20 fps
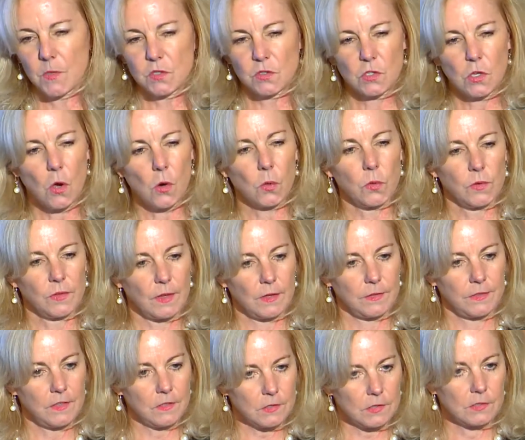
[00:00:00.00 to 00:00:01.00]
So
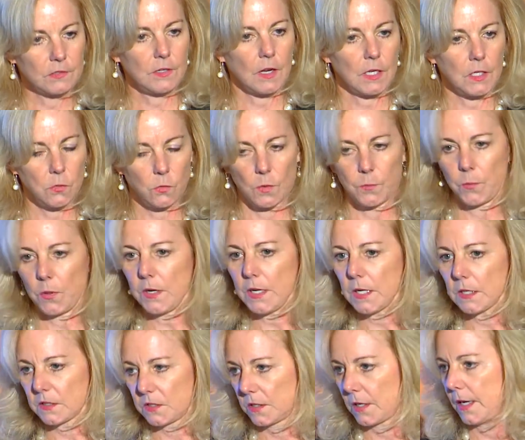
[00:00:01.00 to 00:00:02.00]
this study, we're
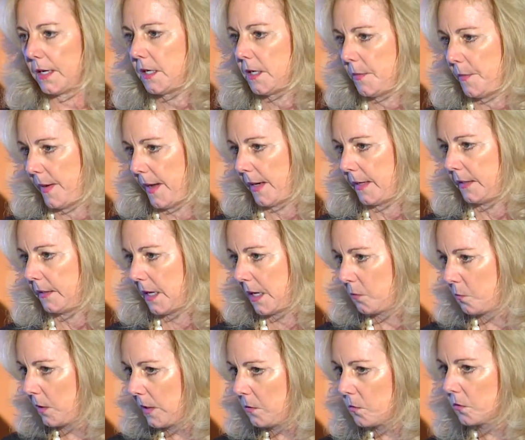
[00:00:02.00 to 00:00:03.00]
pretty excited about it,
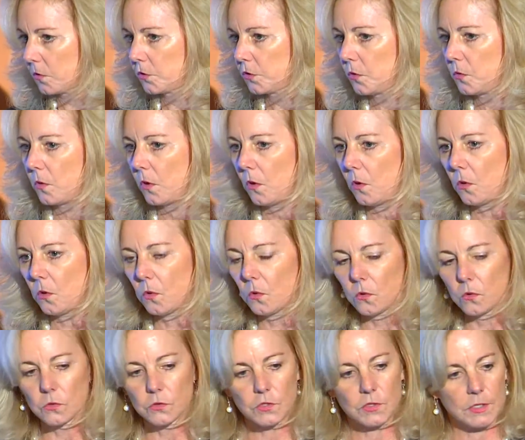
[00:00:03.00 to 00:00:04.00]
and we will do a
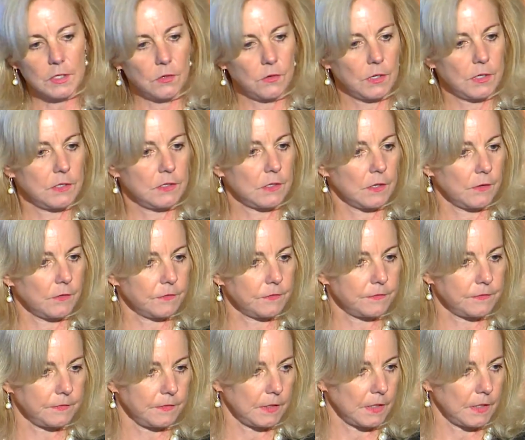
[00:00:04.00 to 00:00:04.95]
whole series of,